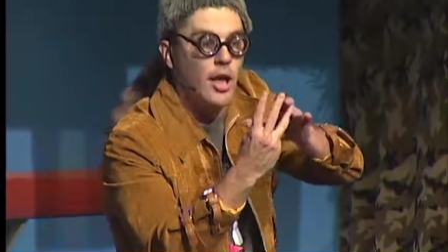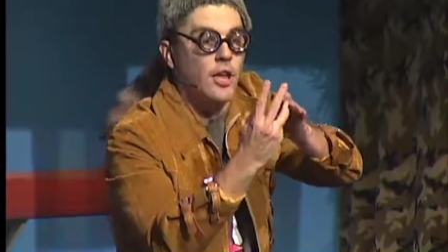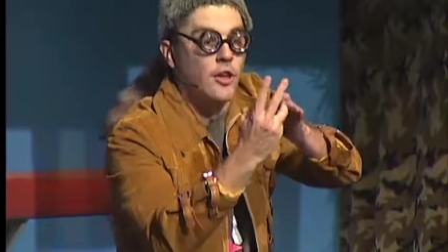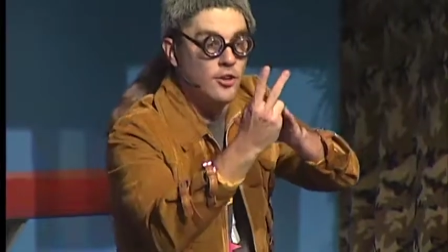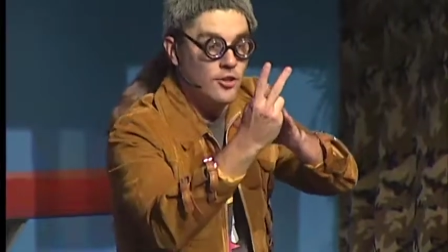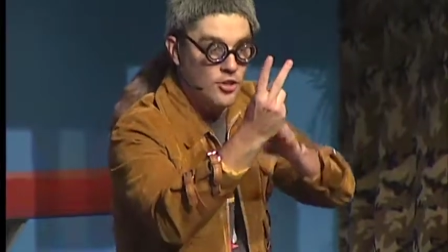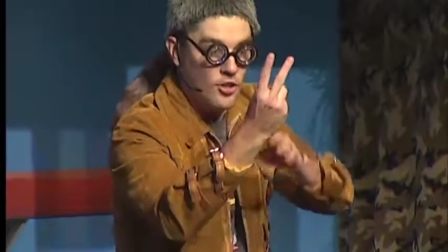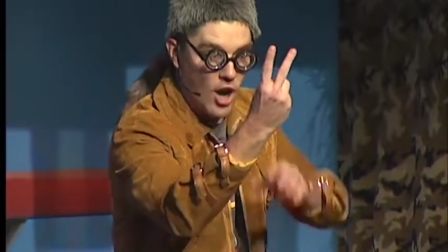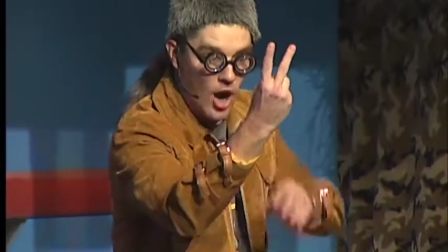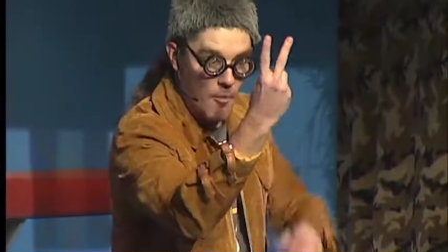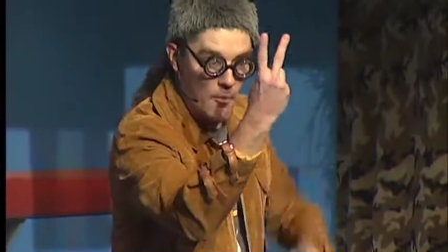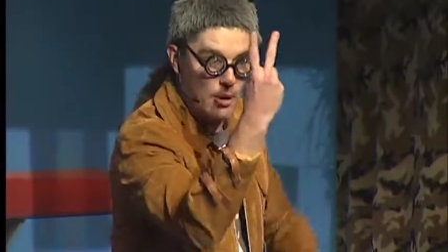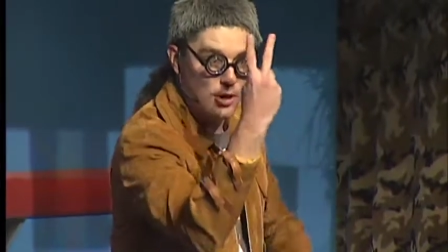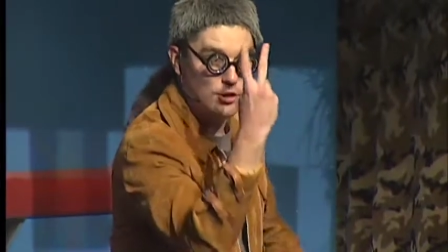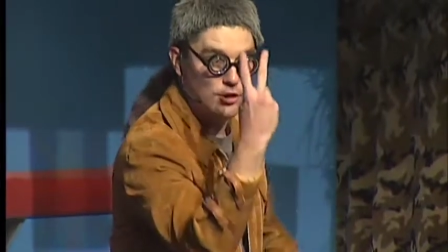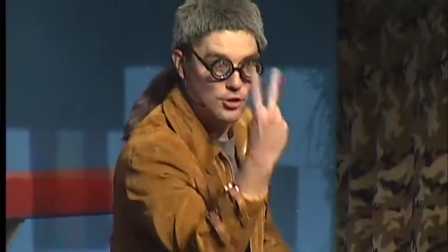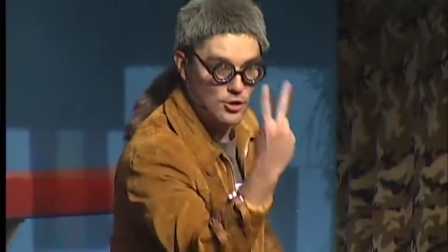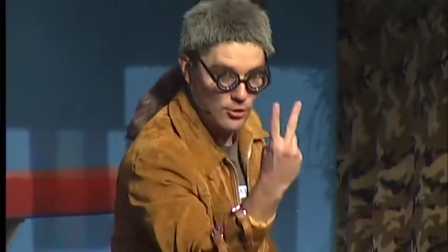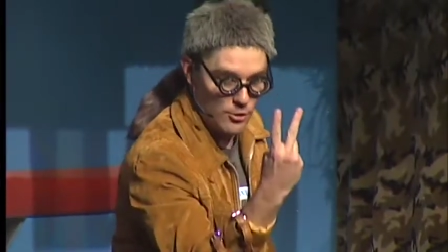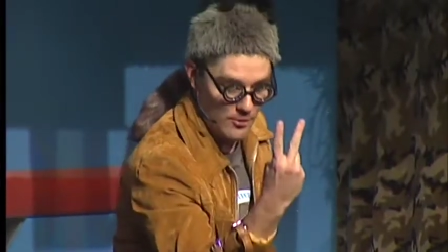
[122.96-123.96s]
number
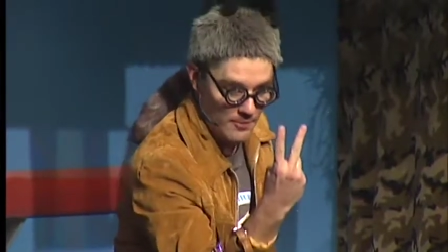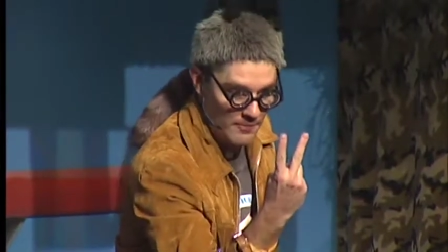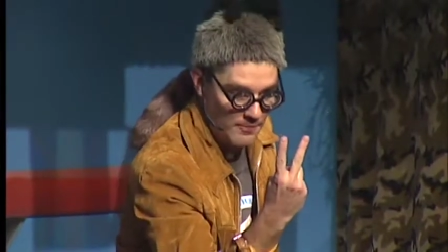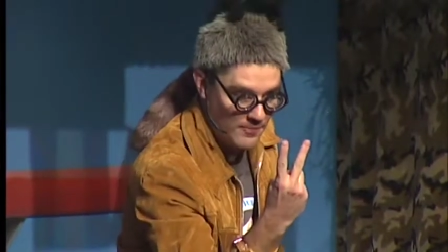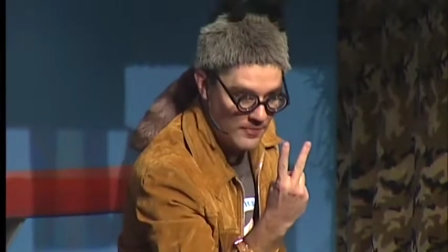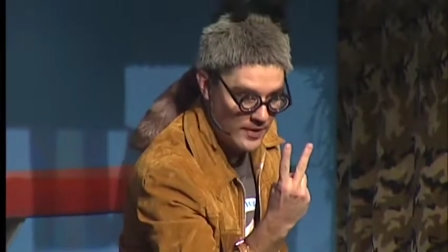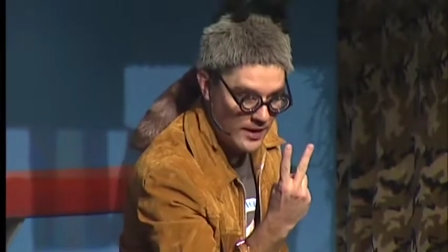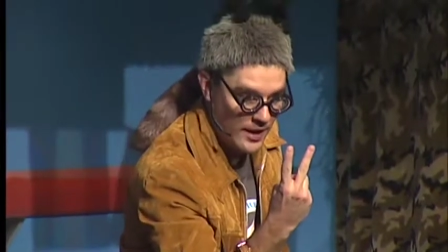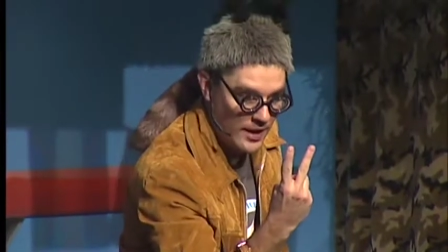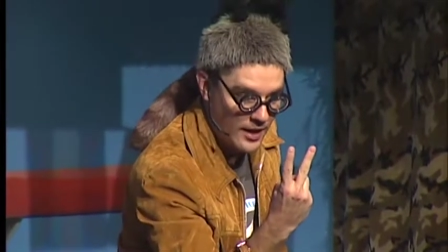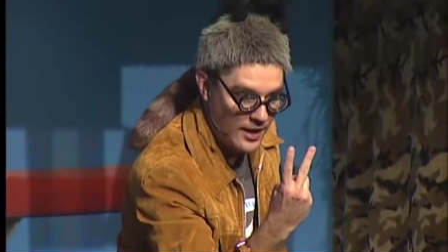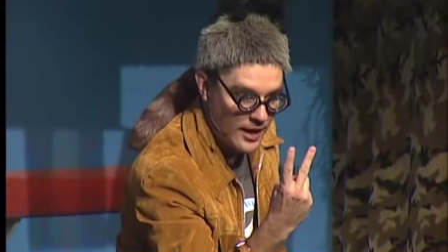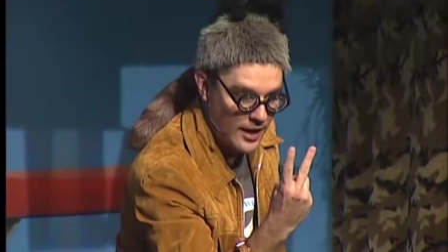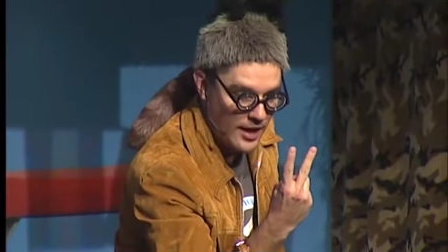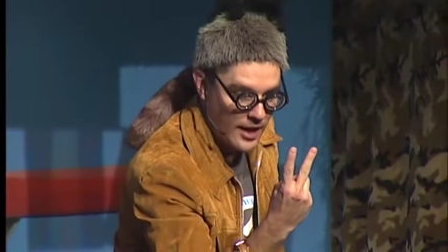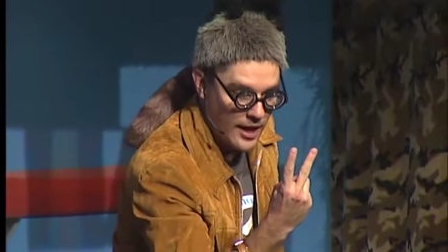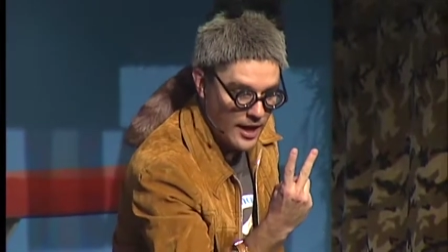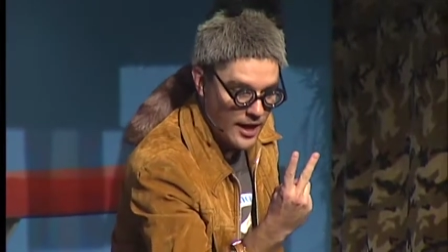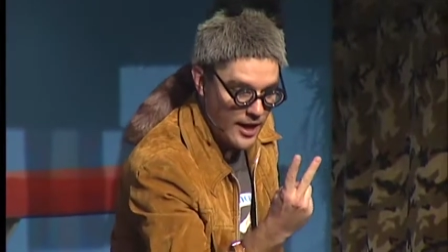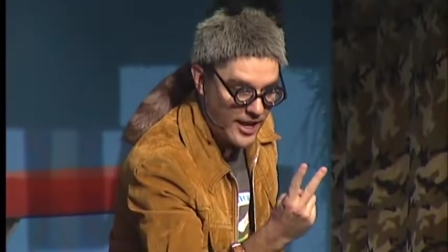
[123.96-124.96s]
two,
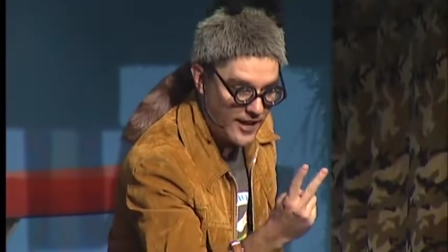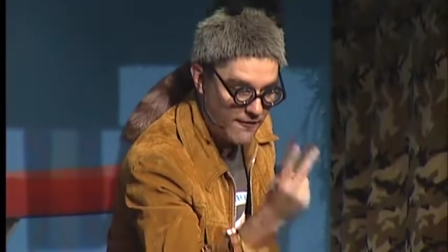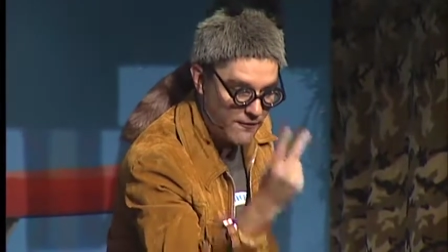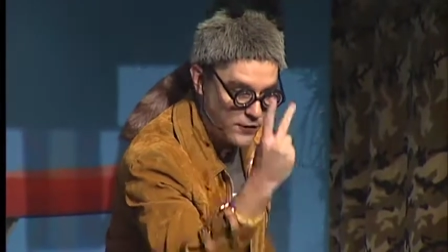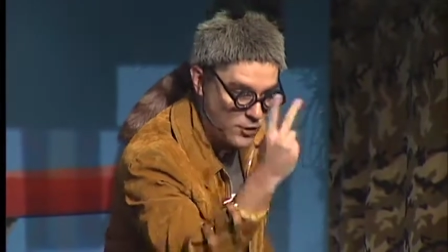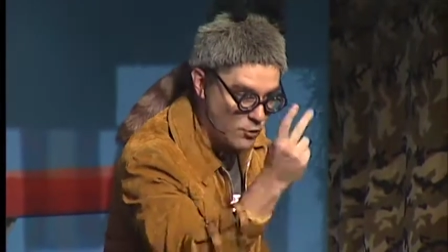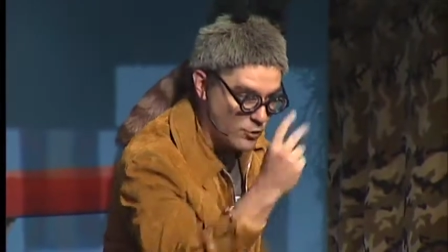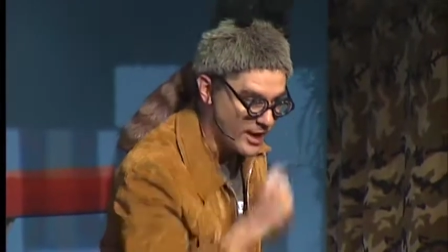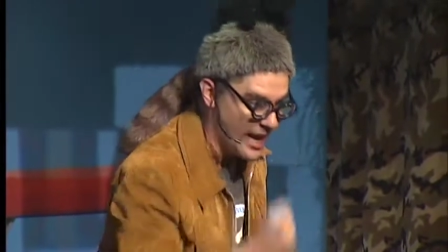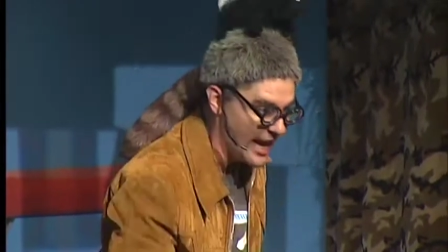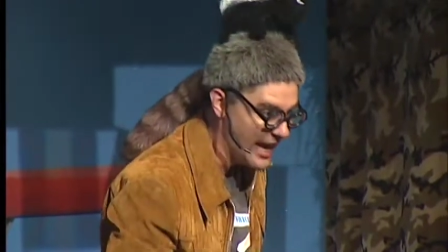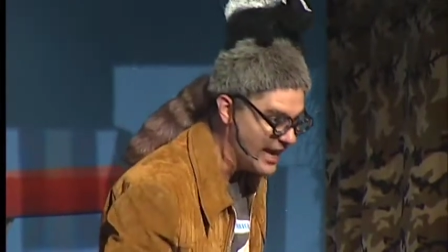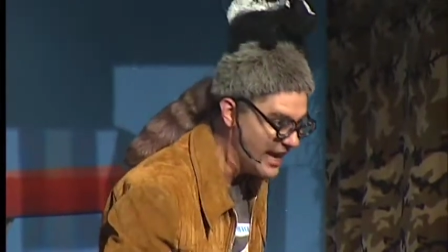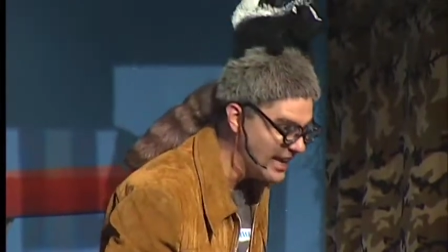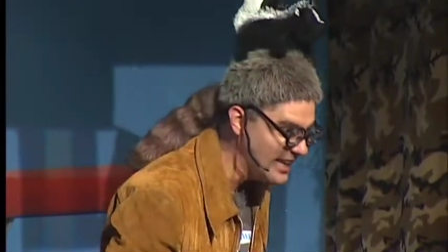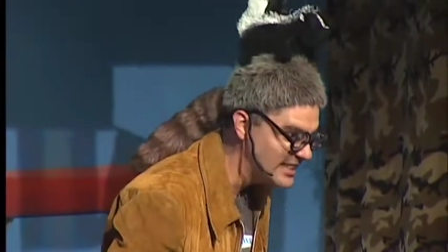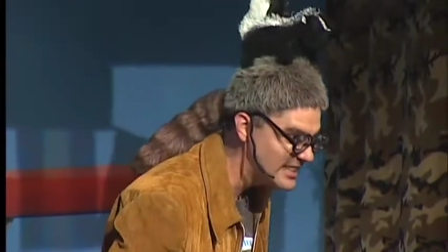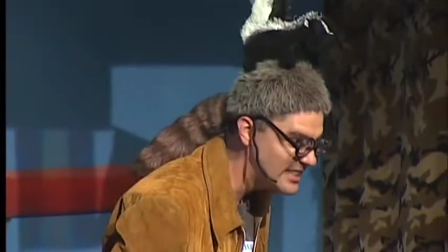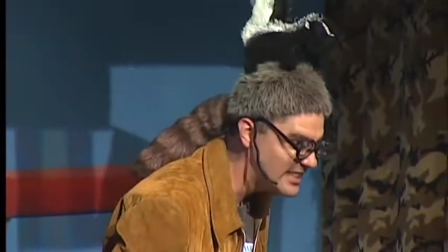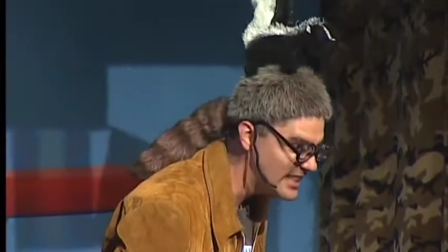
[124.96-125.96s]
if you
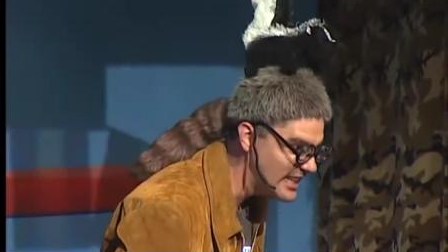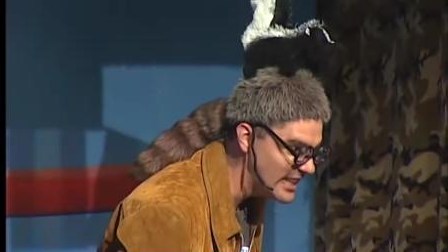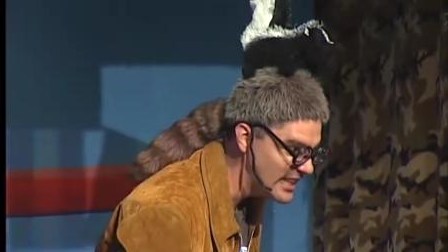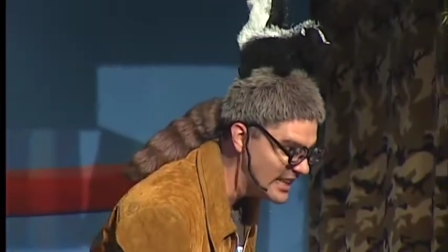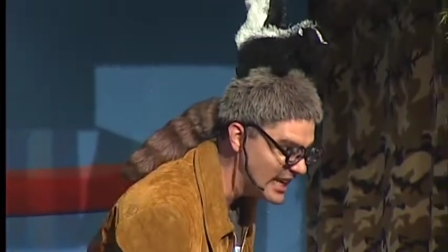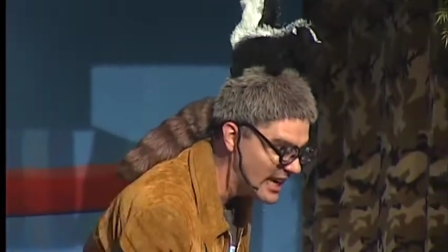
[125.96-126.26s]
can't see